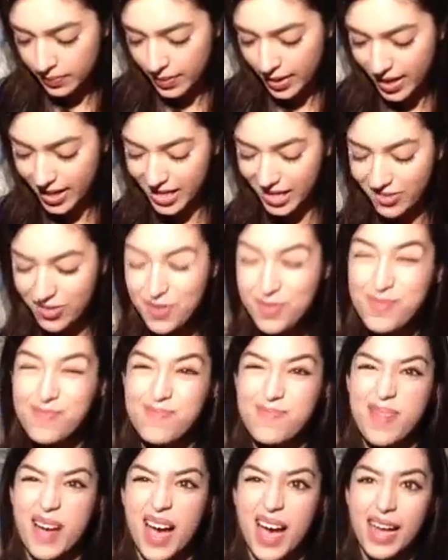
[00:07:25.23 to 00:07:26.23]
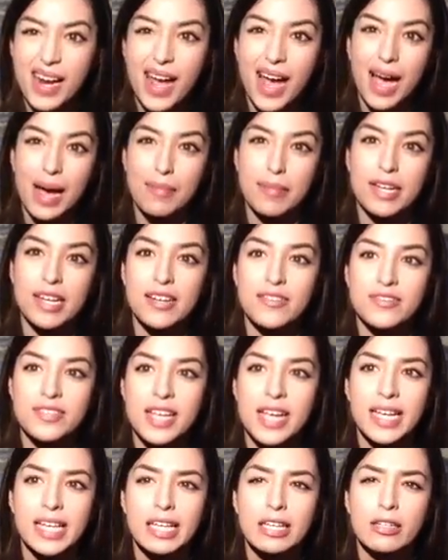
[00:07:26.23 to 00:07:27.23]
I have a bad habit of
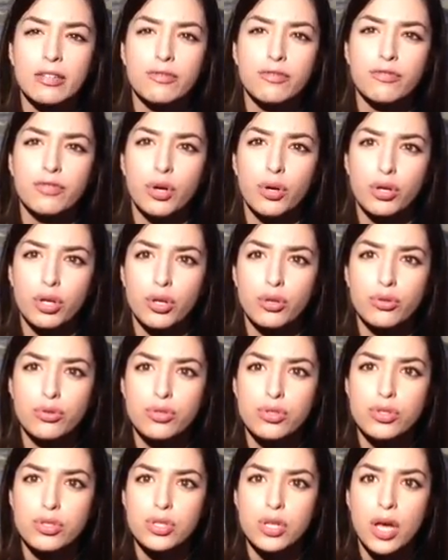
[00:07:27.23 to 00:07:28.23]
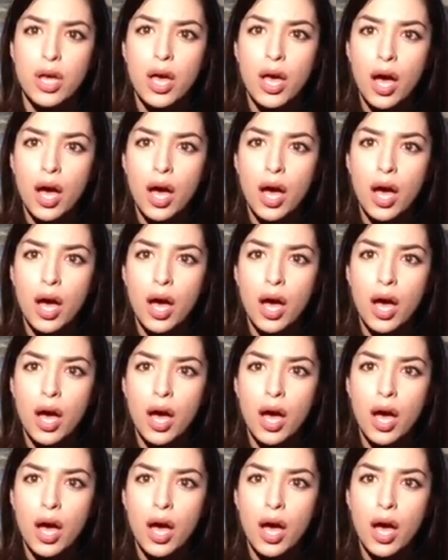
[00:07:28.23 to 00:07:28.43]
taking photos